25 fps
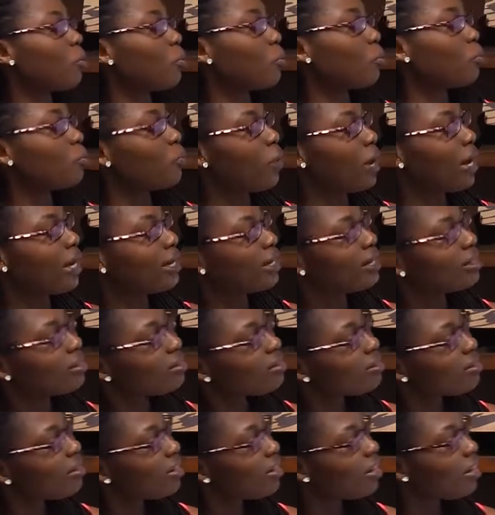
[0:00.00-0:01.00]
when,
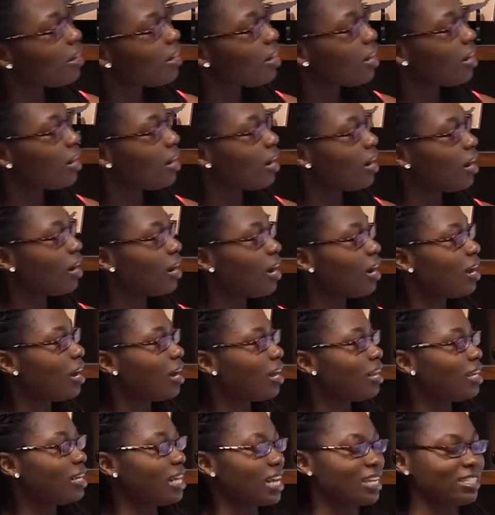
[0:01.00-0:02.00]

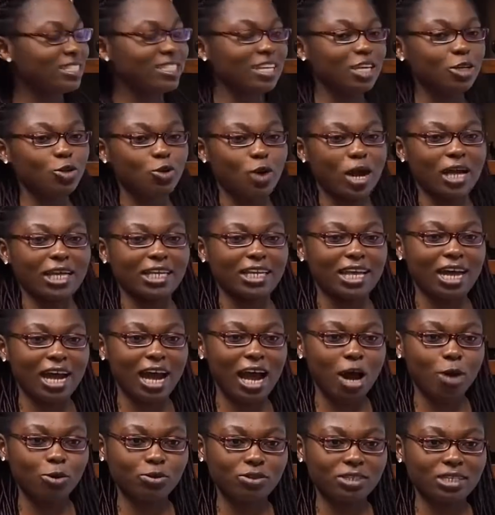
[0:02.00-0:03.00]
let's say you are in a
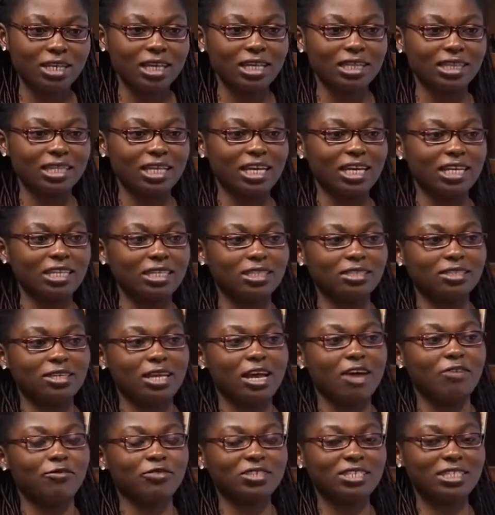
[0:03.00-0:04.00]
house and then
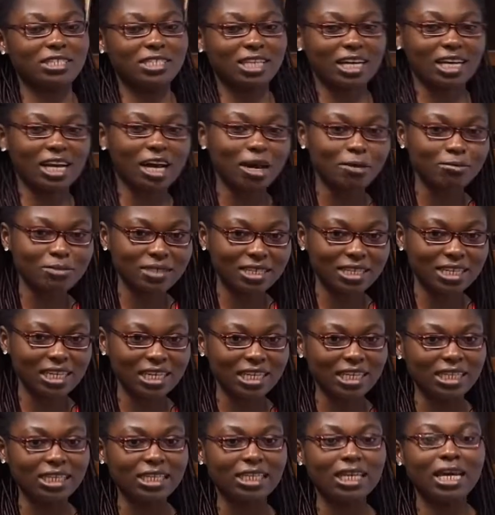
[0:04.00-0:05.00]
a visitor comes
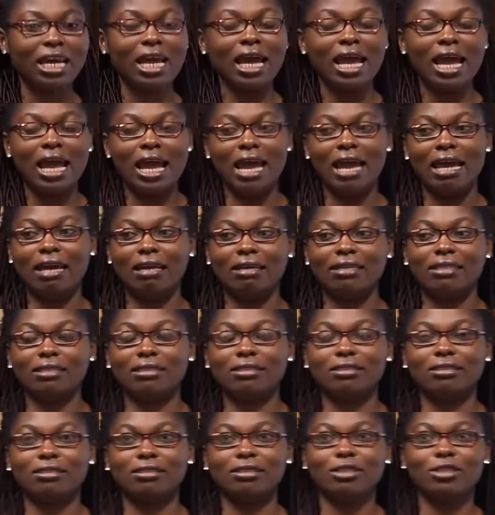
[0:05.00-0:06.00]
in
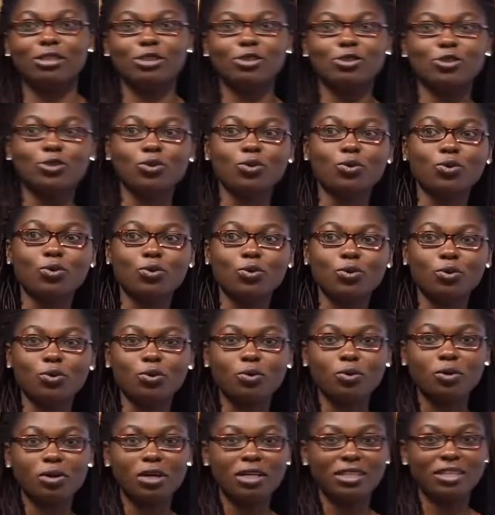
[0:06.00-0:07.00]
and
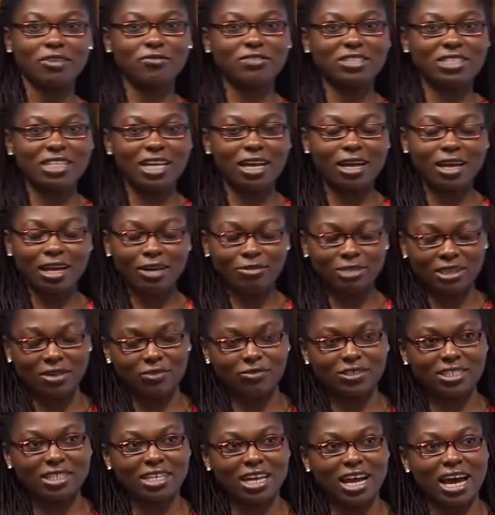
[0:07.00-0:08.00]
the
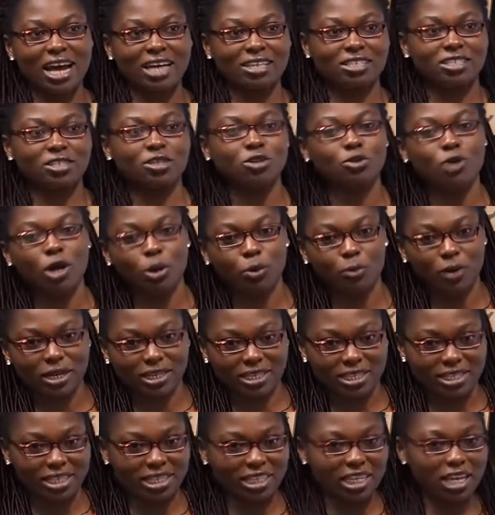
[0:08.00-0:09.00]
visitor asks you a
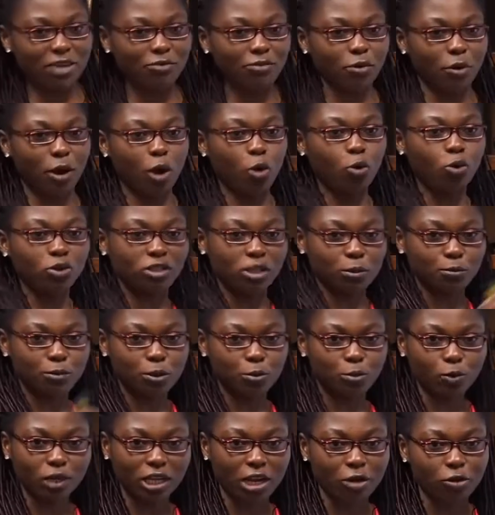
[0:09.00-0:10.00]
question. If there are older
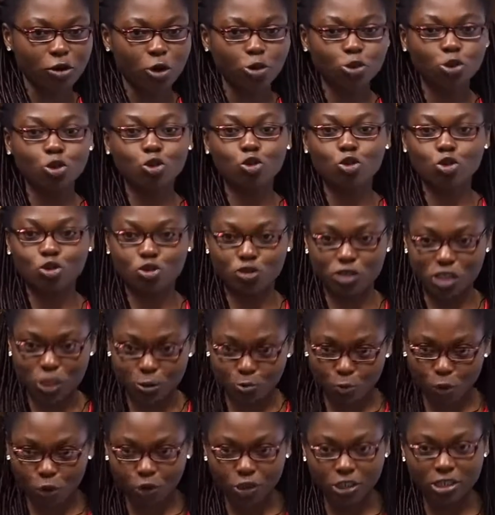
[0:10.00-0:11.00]
people around, you don't
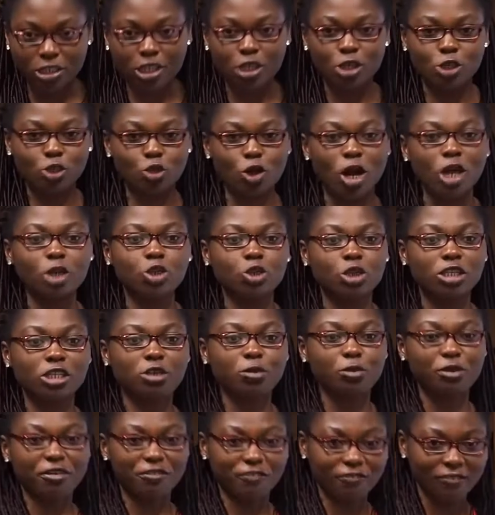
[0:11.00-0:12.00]
respond. You
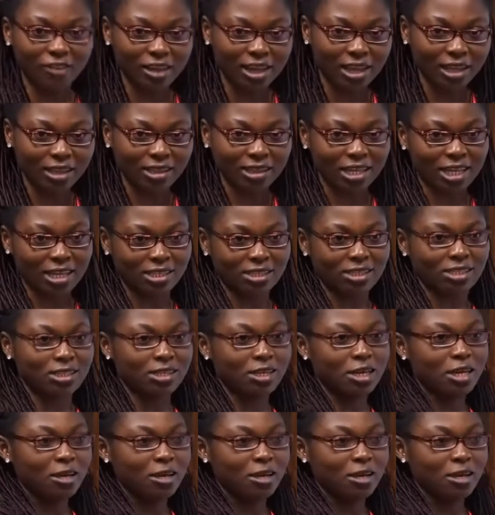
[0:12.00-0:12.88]
actually refer that